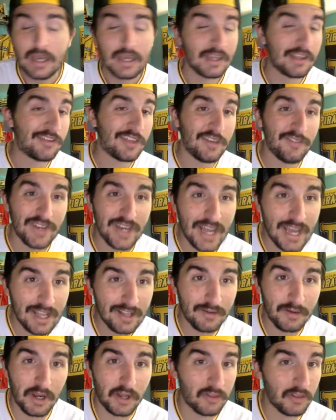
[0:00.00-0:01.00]
He's even
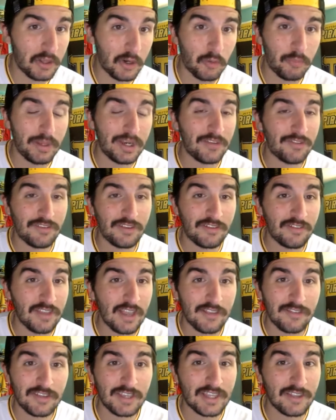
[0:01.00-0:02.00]
had a little bit of
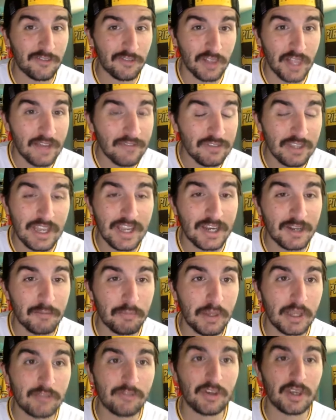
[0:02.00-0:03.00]
success against left-handed
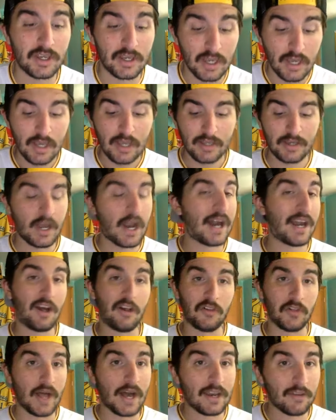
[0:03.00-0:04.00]
pitching. Not
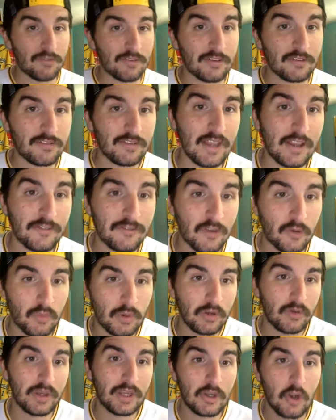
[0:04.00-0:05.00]
a lot of success to
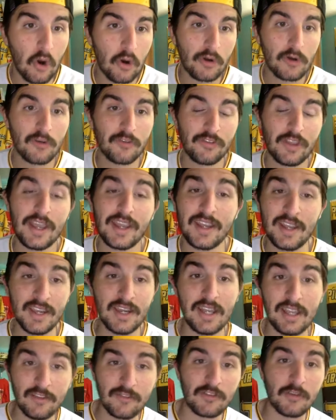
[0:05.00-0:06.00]
really garner saying he
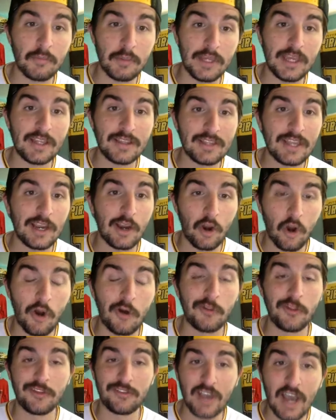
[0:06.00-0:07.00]
needs to be in there
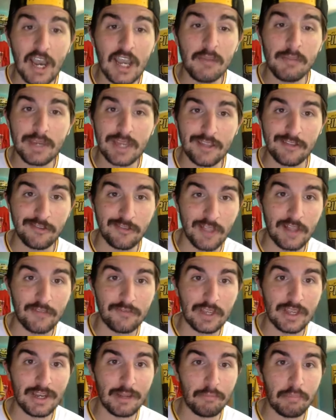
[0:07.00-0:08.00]
all the time against
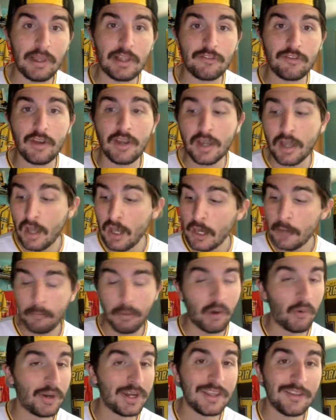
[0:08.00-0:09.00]
left-handed pitching.
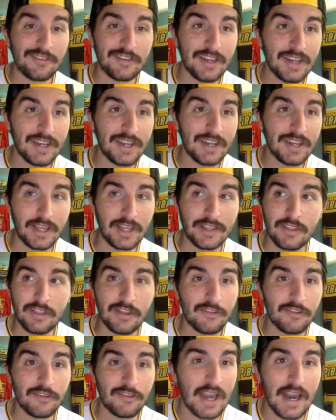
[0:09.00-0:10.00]
But when he's hitting like
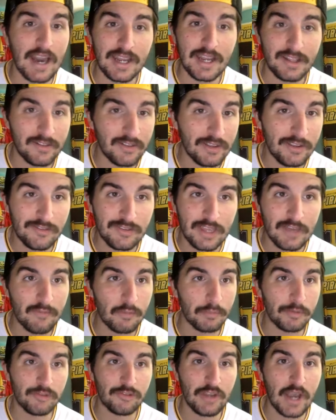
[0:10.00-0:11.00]
this, you got to at least give
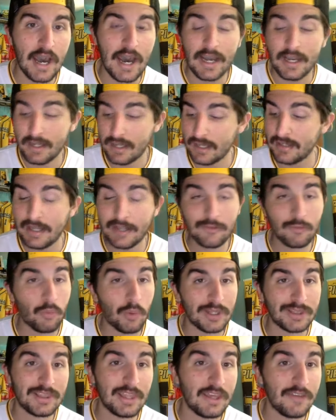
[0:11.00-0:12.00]
him a shot. And that's
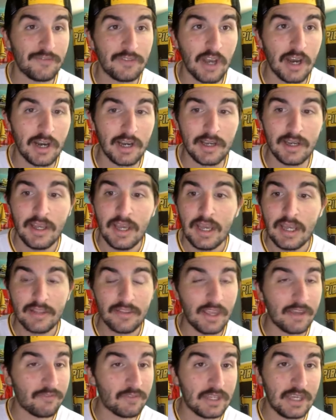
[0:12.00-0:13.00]
what they've done.
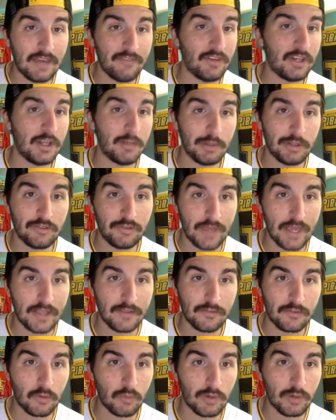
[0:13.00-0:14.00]
They've given him a
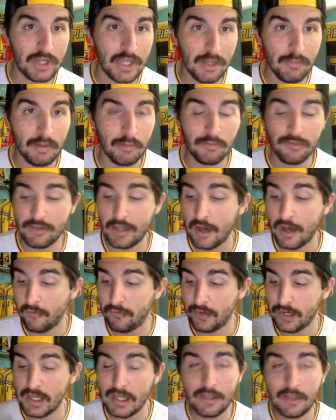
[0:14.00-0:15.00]
chance to redeem
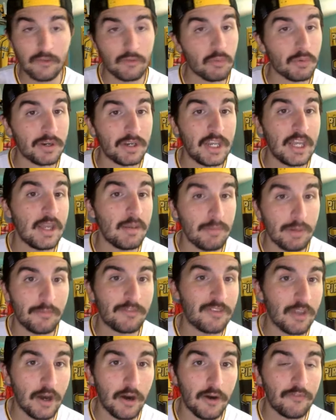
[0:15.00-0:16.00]
himself, and he has redeemed
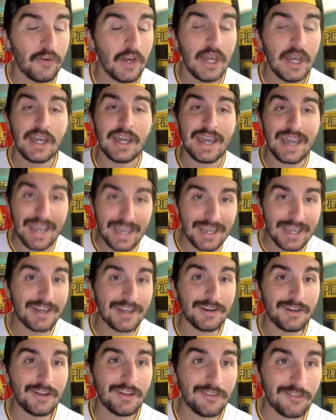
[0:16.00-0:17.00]
himself
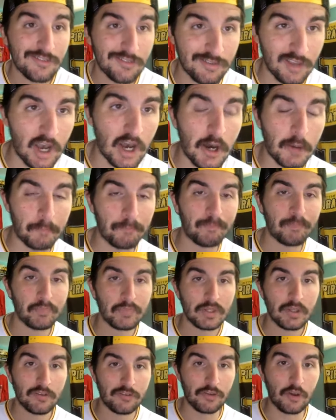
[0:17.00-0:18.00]
and some
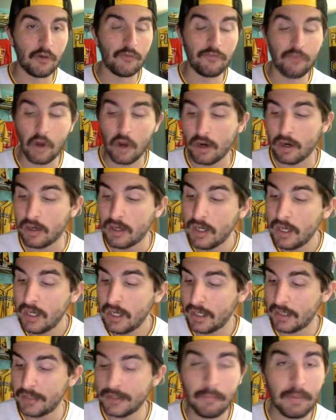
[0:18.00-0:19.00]
so far
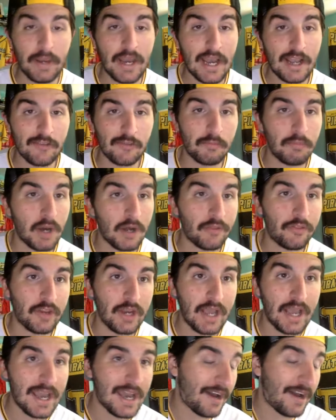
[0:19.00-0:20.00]
in the past month
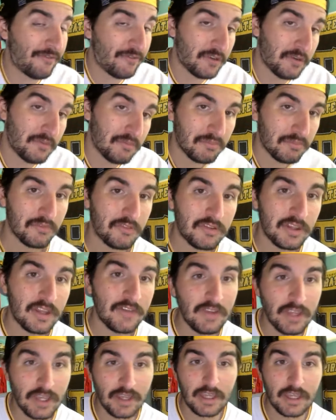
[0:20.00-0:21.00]
and a half. See
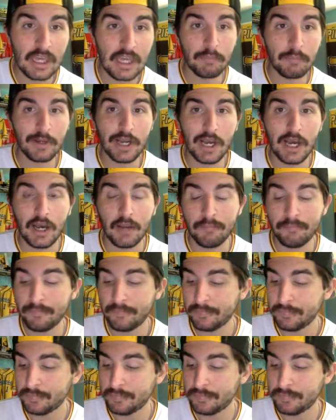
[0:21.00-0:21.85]
if he can keep it up.